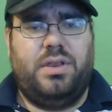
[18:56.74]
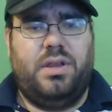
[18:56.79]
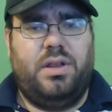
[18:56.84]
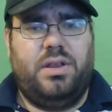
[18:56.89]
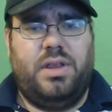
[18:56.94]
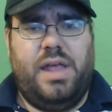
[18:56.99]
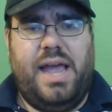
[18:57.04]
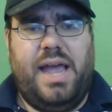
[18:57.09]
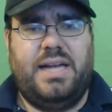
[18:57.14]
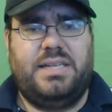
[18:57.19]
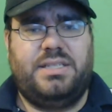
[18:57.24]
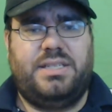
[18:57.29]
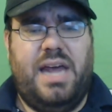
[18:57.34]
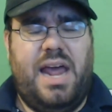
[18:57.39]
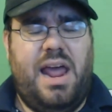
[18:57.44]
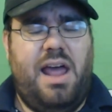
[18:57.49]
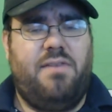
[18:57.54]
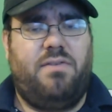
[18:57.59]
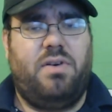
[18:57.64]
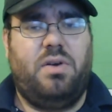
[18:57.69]
lands
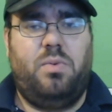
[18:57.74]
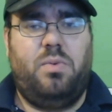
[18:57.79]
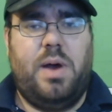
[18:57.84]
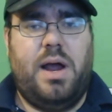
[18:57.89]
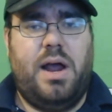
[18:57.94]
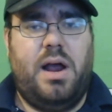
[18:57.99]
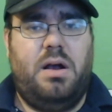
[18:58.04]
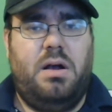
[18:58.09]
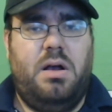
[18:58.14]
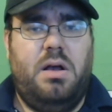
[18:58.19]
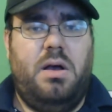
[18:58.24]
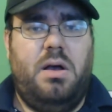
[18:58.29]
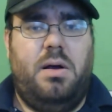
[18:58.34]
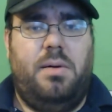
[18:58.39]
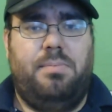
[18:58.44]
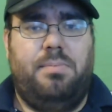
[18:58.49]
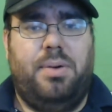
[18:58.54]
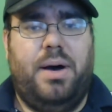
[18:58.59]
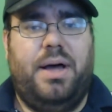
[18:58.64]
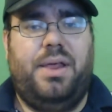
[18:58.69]
everywhere,
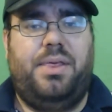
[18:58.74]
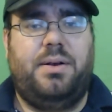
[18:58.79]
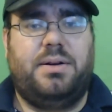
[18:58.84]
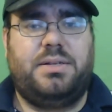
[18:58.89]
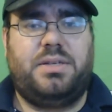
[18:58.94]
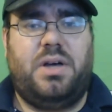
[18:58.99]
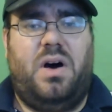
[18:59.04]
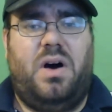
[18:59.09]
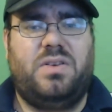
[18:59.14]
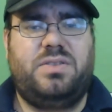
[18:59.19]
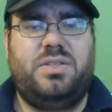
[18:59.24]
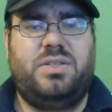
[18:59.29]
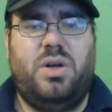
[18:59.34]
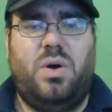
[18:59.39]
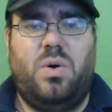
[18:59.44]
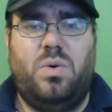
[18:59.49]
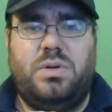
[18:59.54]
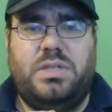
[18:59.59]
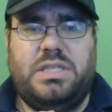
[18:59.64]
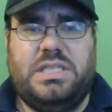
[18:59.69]
but there's
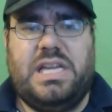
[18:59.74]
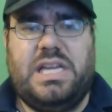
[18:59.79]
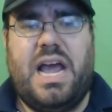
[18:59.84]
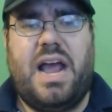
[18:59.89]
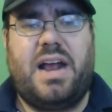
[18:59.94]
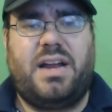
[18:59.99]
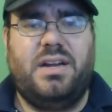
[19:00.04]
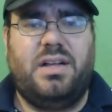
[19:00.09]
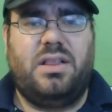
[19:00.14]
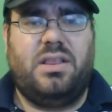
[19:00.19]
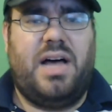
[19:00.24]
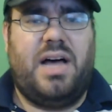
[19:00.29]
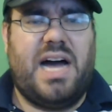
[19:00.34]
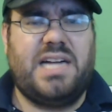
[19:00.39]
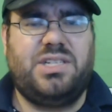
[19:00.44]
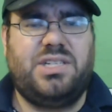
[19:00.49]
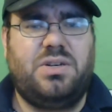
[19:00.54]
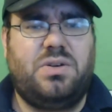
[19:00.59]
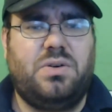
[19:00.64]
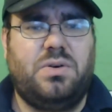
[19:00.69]
also
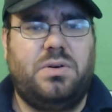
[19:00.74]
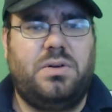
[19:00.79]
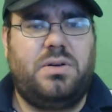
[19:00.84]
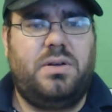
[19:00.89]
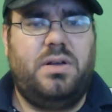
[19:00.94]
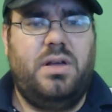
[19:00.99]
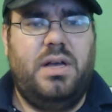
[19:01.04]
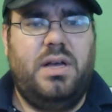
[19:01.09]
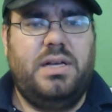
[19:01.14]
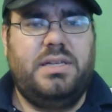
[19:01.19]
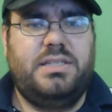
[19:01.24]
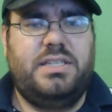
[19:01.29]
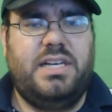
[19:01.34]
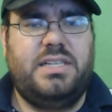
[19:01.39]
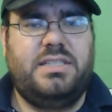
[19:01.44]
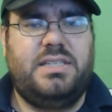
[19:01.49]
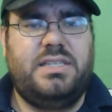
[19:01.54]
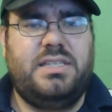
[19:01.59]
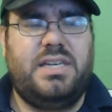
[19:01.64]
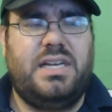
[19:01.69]
technological
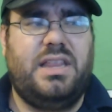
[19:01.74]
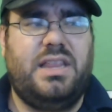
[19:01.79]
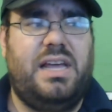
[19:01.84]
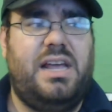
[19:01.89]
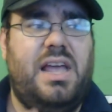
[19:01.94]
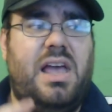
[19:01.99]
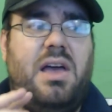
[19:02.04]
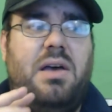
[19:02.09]
senses and like